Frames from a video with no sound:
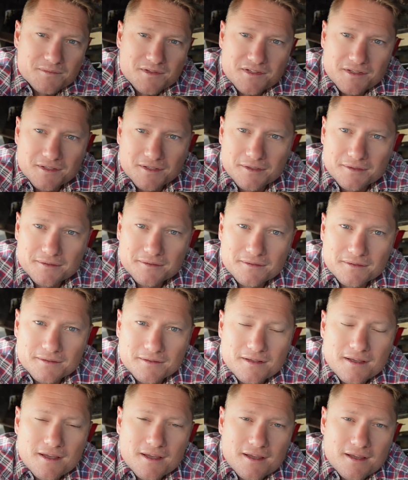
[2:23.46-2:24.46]
just gonna
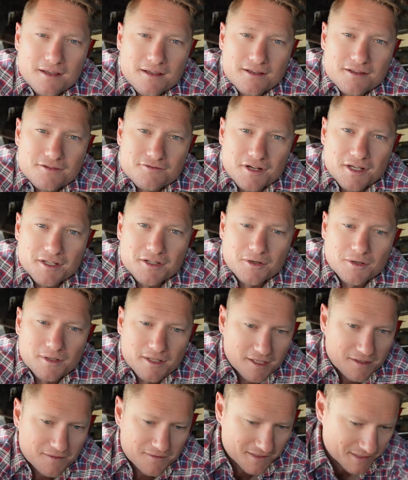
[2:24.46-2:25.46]
drain the oil
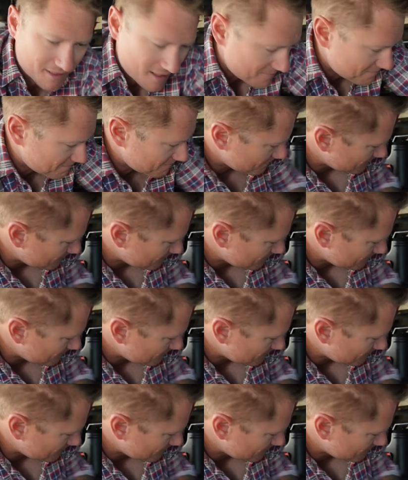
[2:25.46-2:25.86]
out of the sump.